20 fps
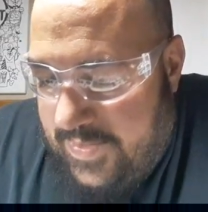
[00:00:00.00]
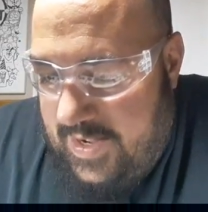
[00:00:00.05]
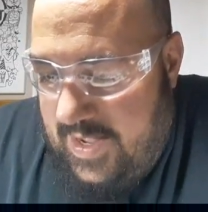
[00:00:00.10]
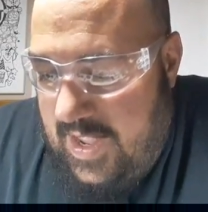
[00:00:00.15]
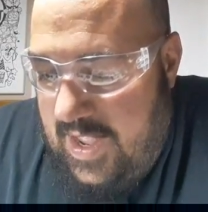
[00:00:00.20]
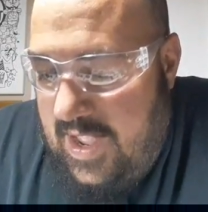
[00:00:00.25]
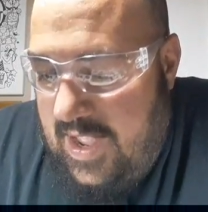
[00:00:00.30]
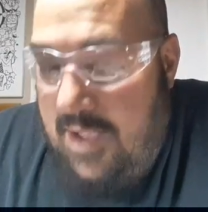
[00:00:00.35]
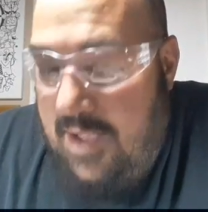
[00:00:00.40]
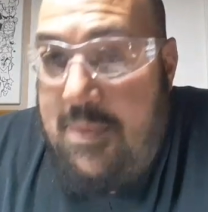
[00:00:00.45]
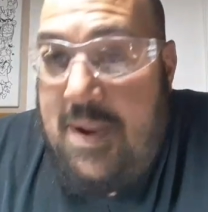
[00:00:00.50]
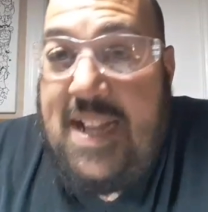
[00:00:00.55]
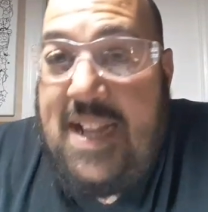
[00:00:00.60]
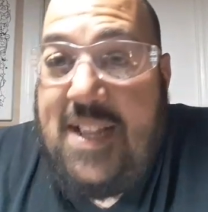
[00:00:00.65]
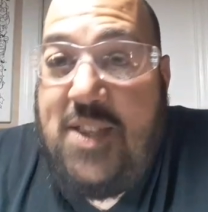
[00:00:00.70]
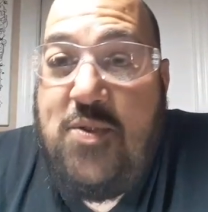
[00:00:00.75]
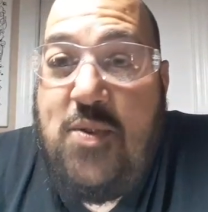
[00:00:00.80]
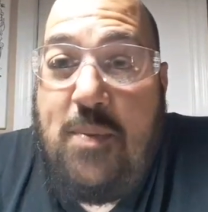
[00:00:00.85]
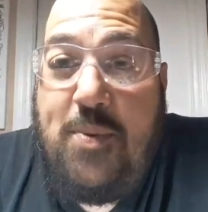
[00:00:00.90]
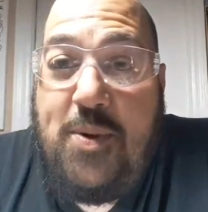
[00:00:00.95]
But I
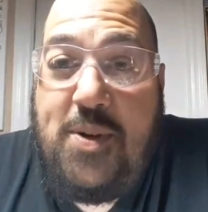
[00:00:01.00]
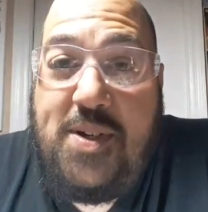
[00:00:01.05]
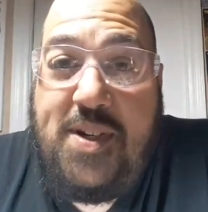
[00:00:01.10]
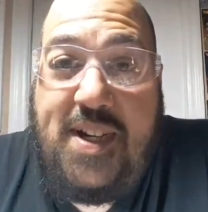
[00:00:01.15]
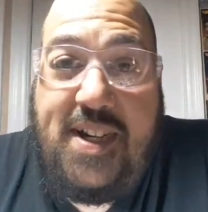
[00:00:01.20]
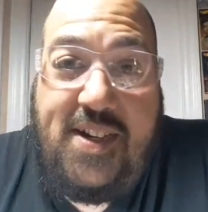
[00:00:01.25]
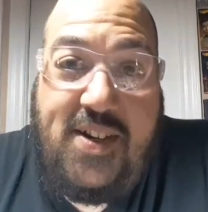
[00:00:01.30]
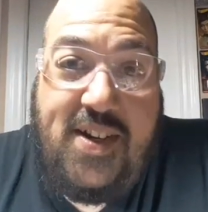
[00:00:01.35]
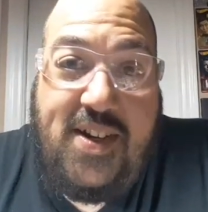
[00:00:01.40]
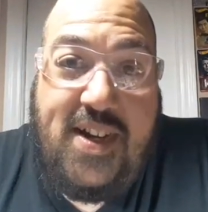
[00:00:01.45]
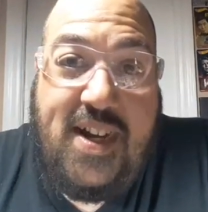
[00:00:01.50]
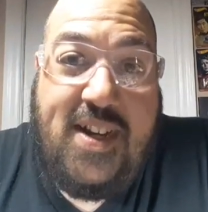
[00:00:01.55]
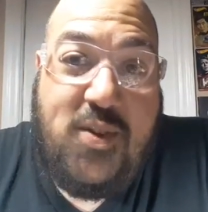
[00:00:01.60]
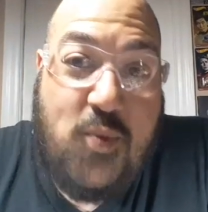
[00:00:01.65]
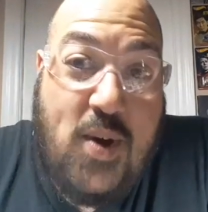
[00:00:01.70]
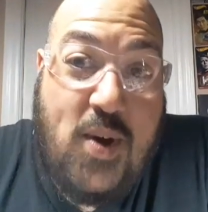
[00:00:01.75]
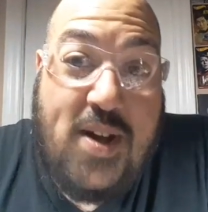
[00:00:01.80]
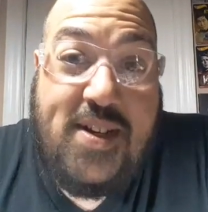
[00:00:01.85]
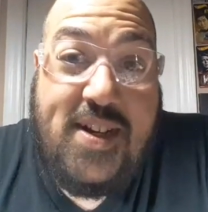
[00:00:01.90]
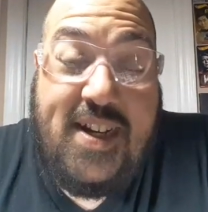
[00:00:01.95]
do appreciate you guys
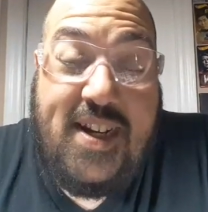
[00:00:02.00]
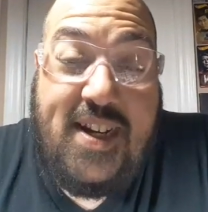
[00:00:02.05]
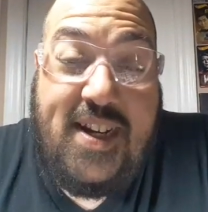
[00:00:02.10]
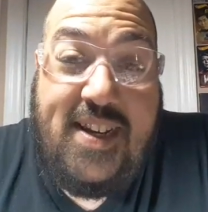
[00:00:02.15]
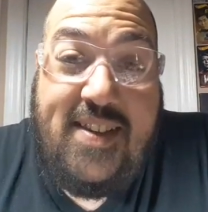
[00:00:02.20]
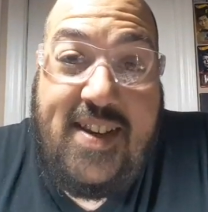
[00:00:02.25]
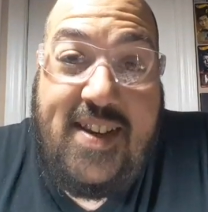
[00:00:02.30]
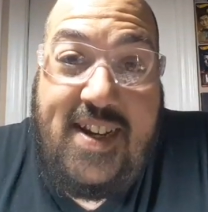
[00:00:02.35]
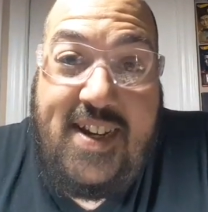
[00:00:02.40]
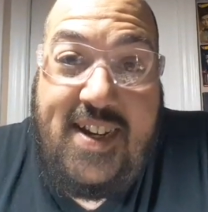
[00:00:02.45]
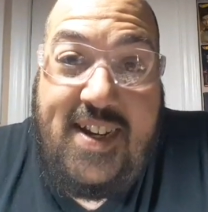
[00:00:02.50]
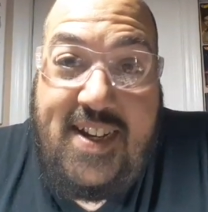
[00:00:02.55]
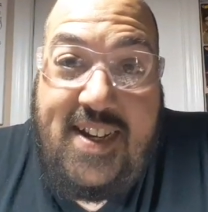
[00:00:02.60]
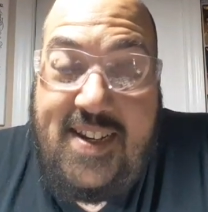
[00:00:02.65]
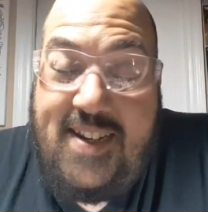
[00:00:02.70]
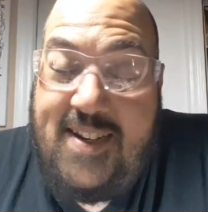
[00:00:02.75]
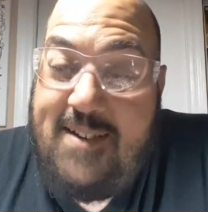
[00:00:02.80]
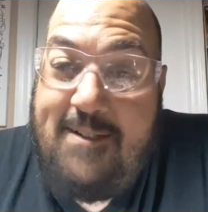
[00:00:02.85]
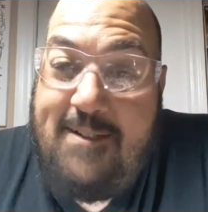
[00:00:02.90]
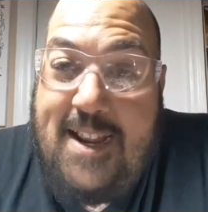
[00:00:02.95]
watching and listening,
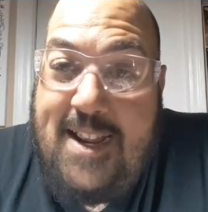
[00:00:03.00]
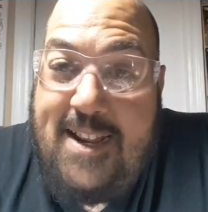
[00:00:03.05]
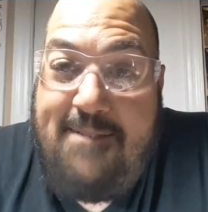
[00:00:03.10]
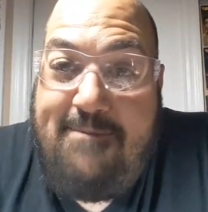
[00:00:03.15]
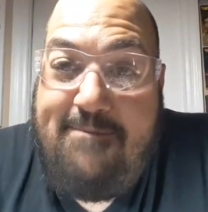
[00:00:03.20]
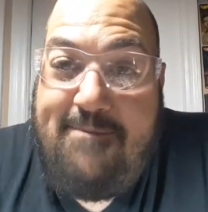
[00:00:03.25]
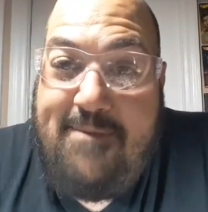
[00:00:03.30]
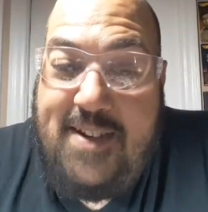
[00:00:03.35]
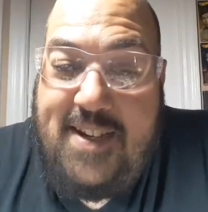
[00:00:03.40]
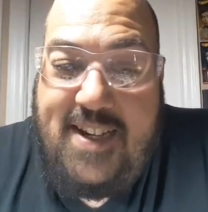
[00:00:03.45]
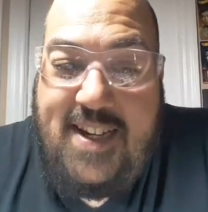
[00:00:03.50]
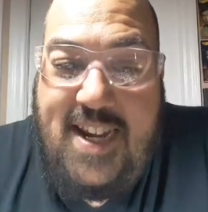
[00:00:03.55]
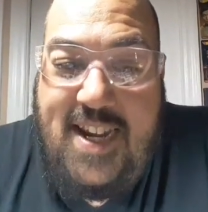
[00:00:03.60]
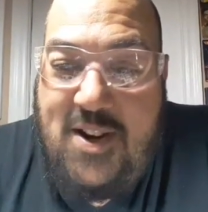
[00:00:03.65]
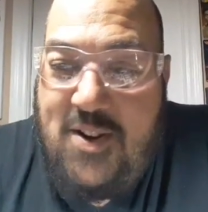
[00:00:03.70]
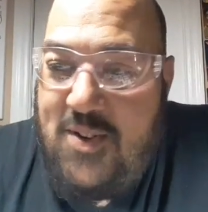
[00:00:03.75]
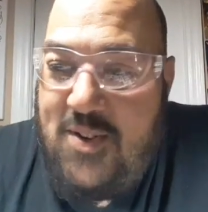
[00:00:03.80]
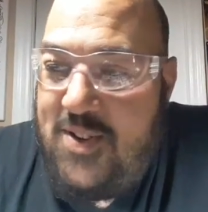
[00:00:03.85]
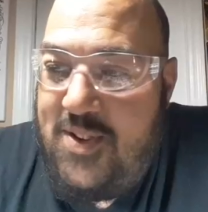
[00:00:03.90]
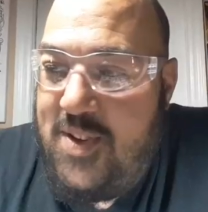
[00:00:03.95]
and
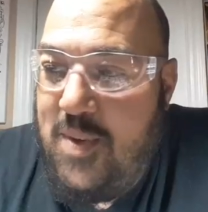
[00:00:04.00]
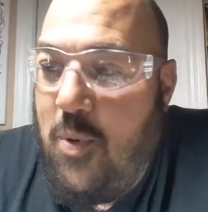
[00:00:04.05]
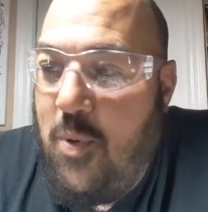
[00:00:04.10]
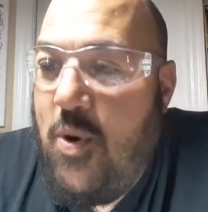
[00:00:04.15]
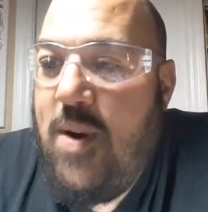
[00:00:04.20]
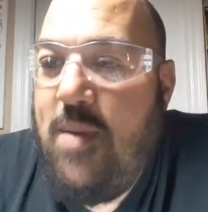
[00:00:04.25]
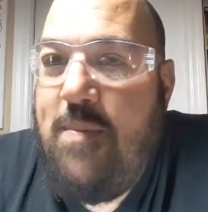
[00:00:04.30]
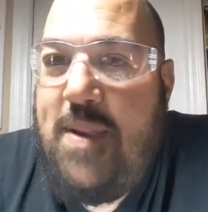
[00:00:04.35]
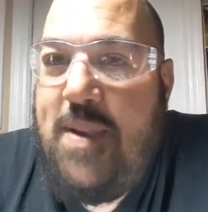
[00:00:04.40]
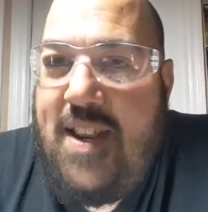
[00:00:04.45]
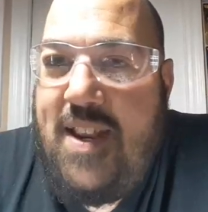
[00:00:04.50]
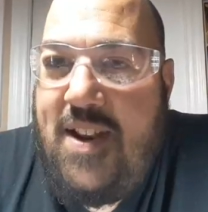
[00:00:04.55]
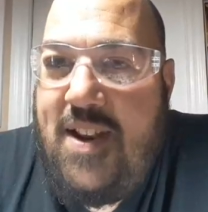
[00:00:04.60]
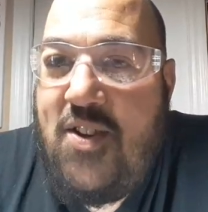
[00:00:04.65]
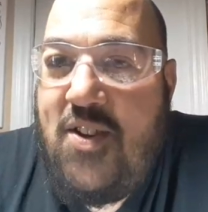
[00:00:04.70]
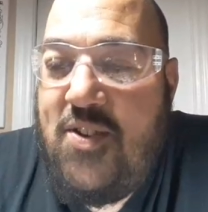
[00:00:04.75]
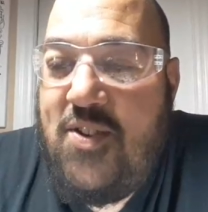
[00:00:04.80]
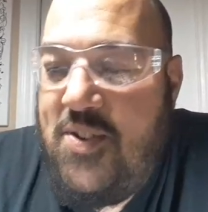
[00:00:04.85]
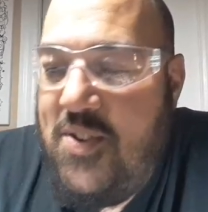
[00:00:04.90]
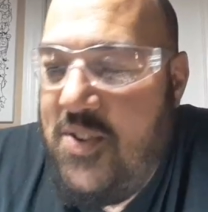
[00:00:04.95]
supporting me and
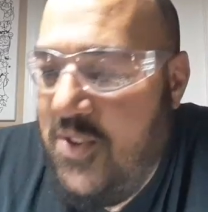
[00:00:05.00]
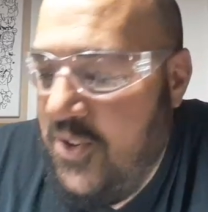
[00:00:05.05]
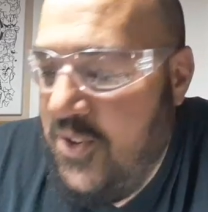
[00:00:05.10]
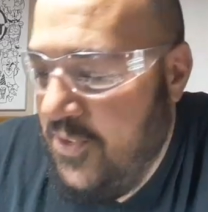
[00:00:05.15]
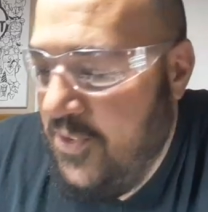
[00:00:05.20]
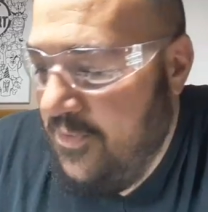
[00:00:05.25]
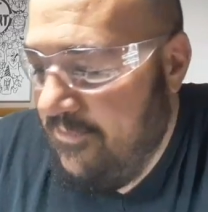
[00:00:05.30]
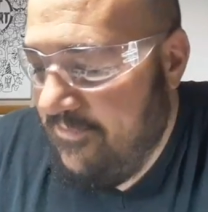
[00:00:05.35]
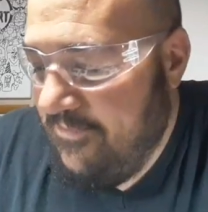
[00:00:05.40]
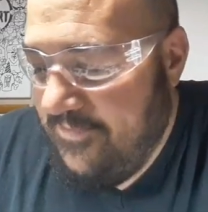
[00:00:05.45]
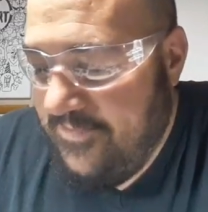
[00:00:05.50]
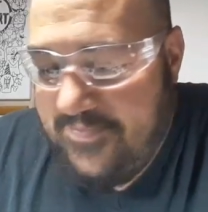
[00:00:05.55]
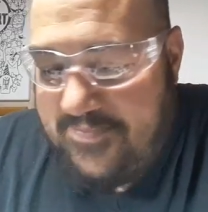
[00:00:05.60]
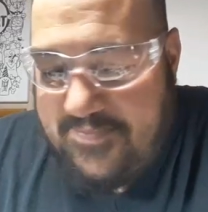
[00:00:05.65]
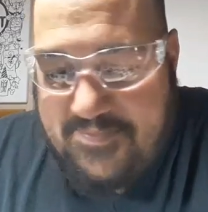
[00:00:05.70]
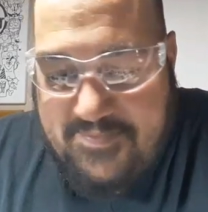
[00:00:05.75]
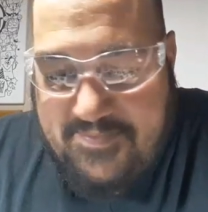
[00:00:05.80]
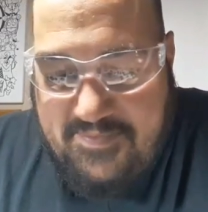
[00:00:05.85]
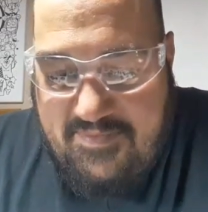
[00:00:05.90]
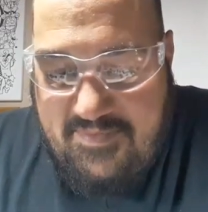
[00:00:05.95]
all you do.
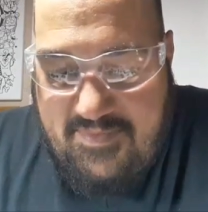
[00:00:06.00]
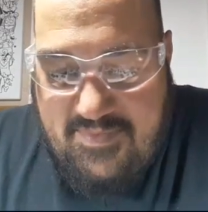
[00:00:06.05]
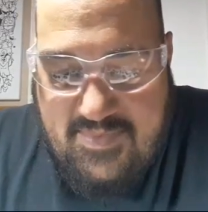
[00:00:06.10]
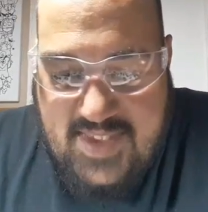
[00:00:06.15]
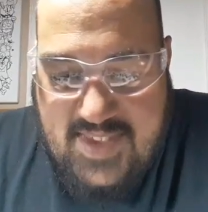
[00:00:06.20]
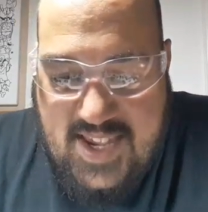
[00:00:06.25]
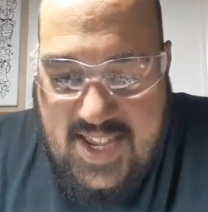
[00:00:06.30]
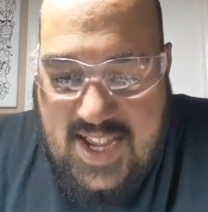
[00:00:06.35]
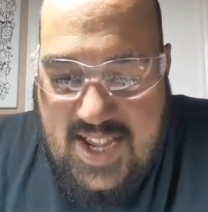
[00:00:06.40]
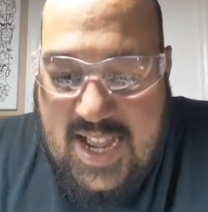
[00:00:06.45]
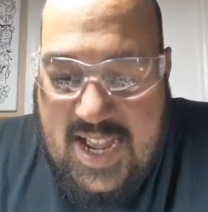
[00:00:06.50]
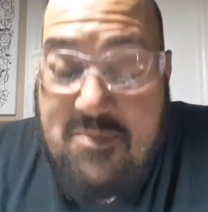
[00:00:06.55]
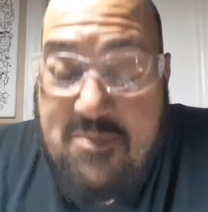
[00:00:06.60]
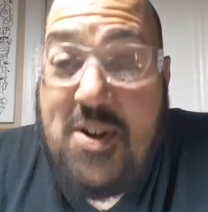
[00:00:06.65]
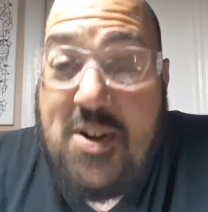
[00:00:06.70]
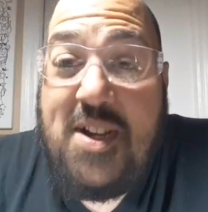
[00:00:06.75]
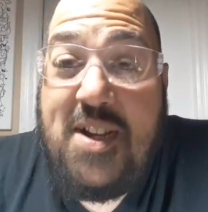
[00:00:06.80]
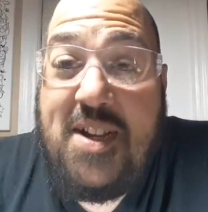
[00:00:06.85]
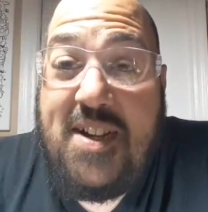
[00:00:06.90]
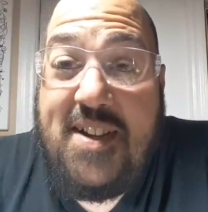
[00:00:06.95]
I'm
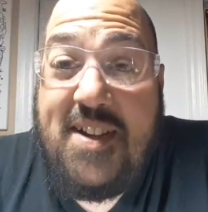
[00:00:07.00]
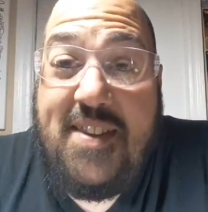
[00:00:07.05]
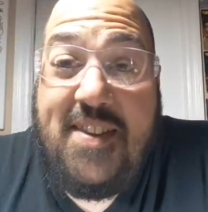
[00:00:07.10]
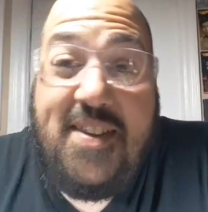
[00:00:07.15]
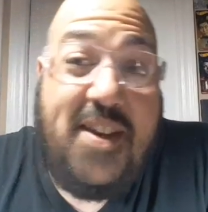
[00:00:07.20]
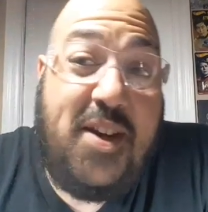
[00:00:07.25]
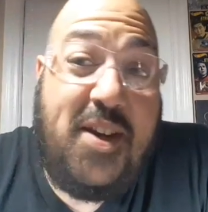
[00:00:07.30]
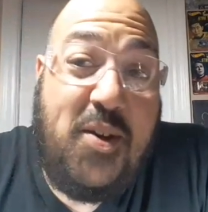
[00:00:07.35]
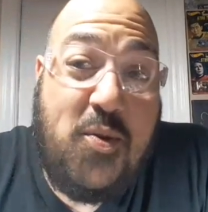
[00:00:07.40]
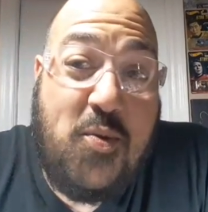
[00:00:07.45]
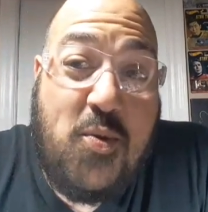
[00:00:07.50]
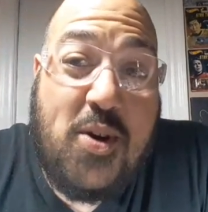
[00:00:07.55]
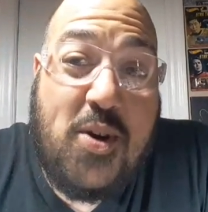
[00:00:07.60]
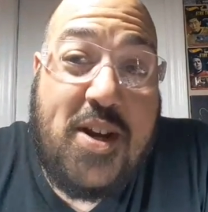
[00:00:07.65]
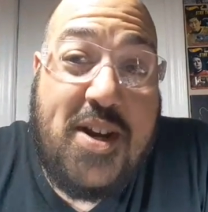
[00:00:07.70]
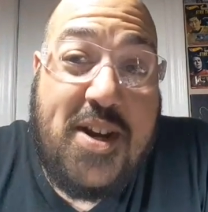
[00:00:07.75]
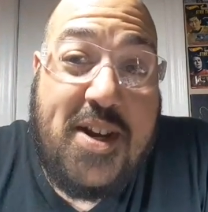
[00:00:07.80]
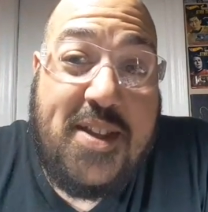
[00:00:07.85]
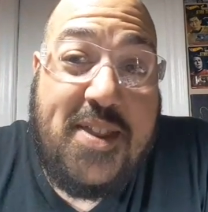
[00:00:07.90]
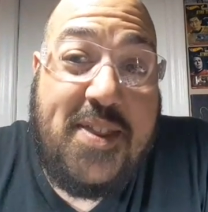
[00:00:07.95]
gonna continue
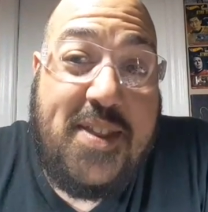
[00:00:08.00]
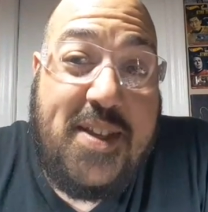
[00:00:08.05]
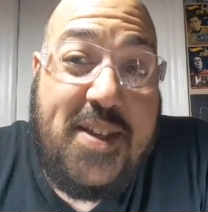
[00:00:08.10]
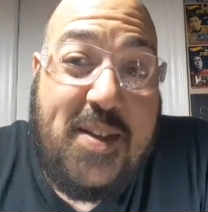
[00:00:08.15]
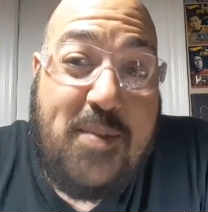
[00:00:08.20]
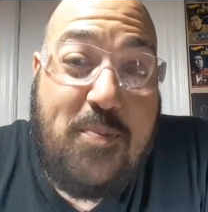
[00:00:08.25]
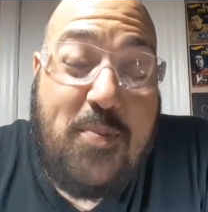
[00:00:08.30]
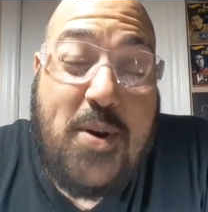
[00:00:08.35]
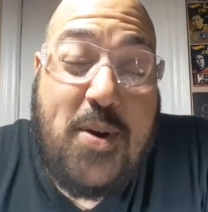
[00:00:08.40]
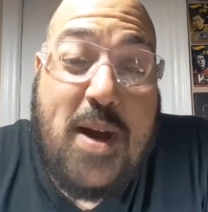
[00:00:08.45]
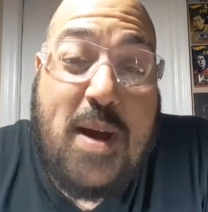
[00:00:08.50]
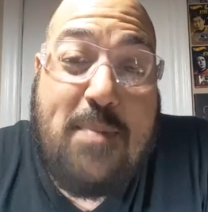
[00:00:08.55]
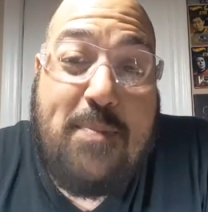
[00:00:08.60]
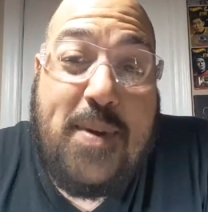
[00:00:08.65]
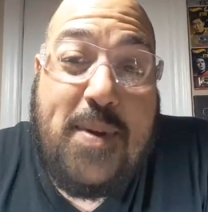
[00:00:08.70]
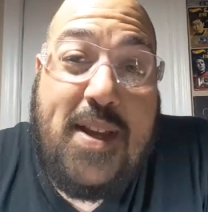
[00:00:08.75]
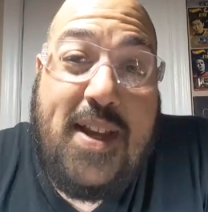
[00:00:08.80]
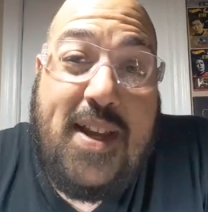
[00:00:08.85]
working on this prop.